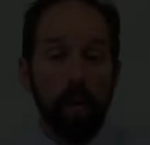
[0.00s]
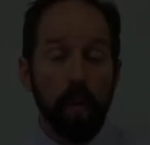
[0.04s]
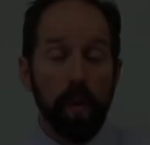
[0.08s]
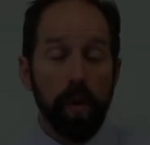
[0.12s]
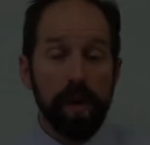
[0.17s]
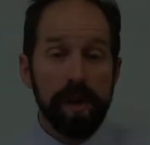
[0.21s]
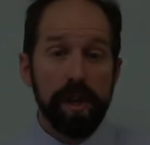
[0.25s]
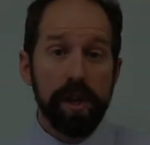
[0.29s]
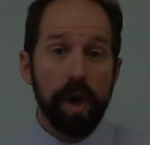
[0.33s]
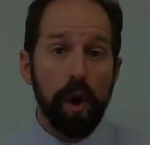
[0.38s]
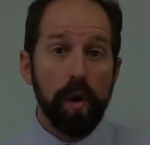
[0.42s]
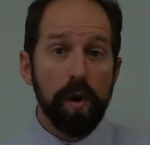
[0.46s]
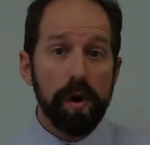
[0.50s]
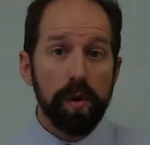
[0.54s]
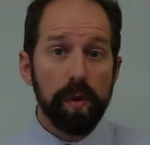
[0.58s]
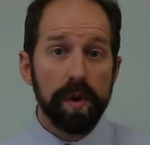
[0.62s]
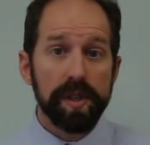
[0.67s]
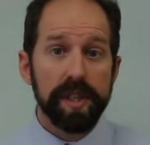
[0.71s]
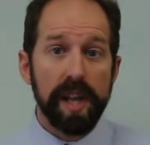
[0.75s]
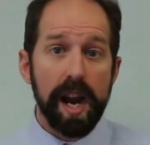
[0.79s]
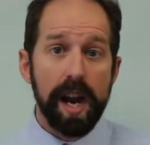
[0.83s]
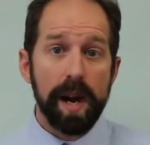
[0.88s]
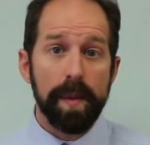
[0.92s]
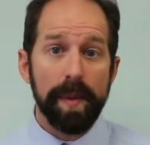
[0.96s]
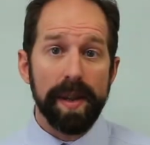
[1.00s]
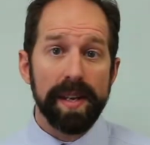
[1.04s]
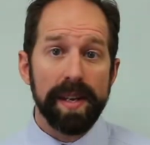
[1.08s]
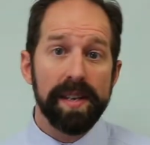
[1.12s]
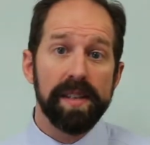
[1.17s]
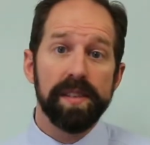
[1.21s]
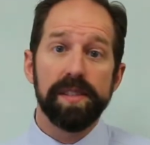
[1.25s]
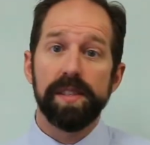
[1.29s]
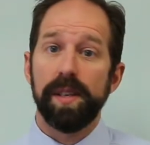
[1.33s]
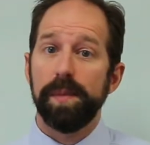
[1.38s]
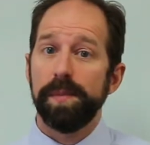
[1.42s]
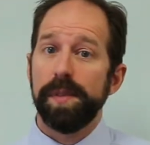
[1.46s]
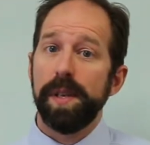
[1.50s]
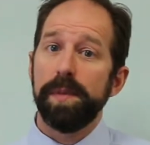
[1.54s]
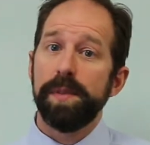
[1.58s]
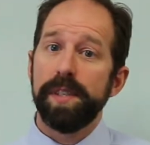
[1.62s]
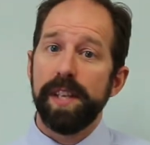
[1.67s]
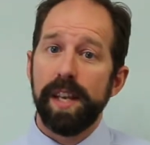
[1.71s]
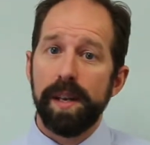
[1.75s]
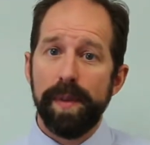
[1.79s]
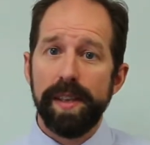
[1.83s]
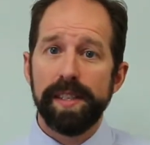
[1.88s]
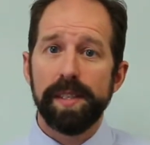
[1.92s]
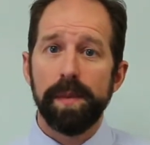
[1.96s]
When you go into retirement, sometimes you
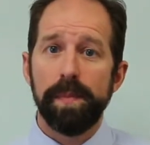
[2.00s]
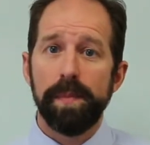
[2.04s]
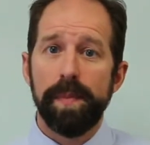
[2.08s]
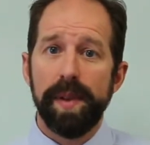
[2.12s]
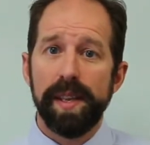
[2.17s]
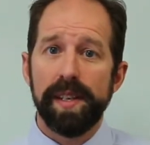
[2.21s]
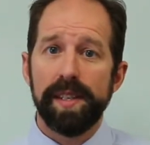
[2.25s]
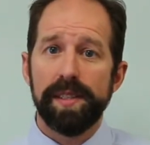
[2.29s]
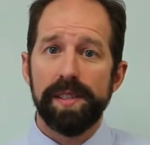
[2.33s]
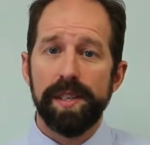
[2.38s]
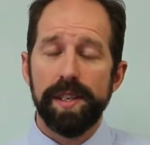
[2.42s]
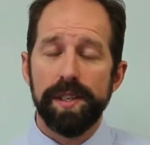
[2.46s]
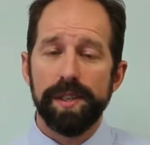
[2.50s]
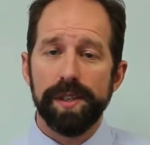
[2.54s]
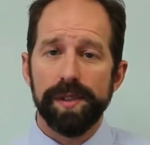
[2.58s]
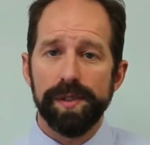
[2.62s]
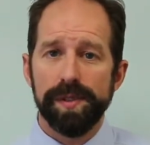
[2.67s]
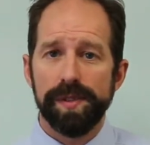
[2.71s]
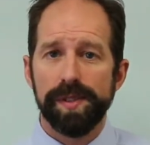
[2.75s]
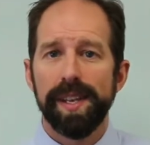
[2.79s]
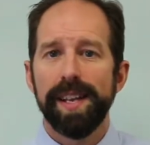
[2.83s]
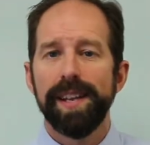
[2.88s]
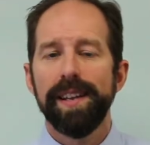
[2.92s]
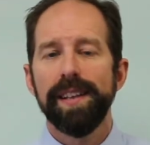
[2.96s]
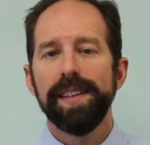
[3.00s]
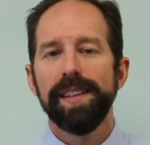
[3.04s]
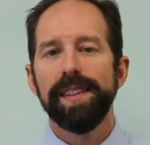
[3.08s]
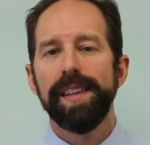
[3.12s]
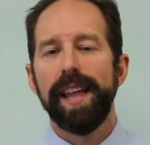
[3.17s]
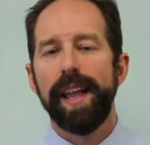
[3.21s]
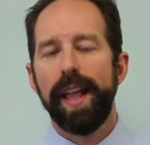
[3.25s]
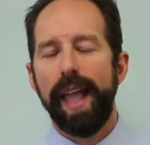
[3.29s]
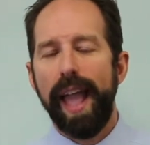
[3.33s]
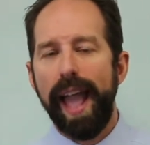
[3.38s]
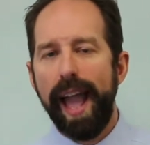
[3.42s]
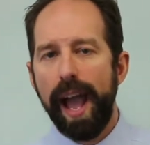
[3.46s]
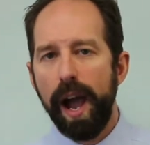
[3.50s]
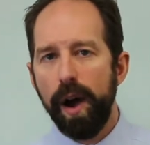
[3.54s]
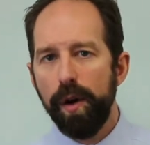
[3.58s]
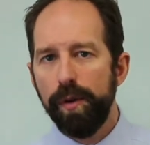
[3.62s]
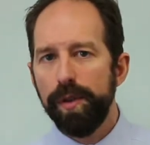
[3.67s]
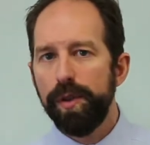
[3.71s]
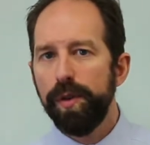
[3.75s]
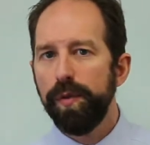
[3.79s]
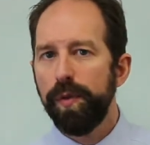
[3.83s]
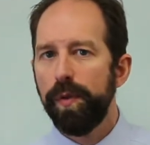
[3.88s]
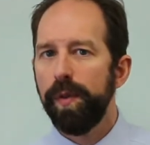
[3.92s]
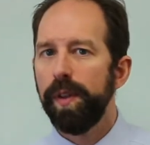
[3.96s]
got to make some big decisions, like how
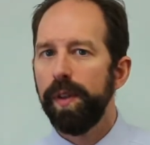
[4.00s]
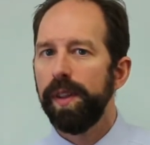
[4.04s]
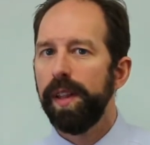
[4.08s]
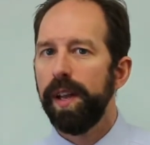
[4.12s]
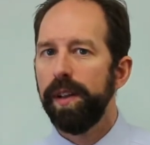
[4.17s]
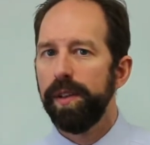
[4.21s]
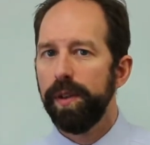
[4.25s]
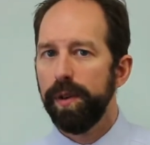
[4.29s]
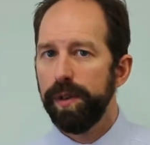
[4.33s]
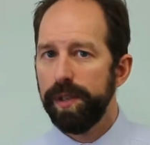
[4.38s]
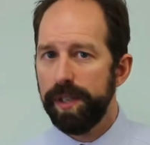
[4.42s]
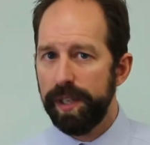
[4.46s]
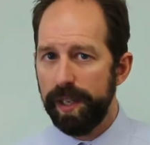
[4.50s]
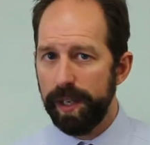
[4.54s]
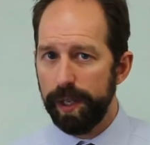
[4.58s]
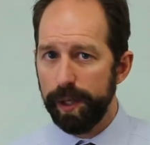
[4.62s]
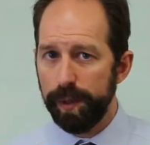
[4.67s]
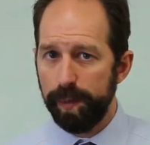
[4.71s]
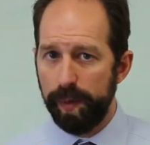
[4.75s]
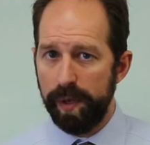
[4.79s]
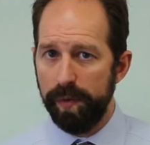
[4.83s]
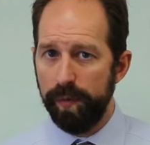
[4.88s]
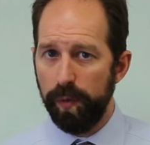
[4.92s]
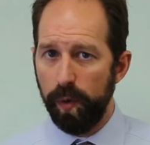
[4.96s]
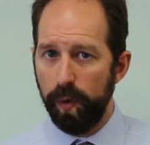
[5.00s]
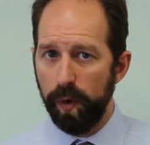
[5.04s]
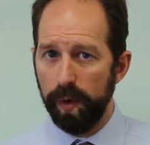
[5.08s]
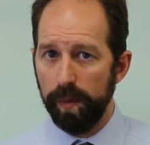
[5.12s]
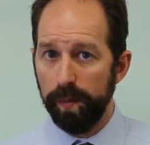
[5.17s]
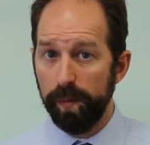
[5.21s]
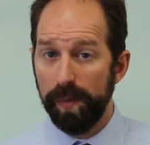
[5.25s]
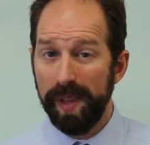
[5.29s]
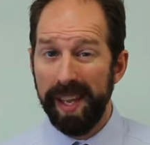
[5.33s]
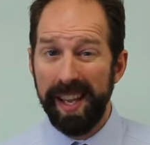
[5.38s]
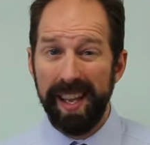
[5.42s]
you fill out your TSP form.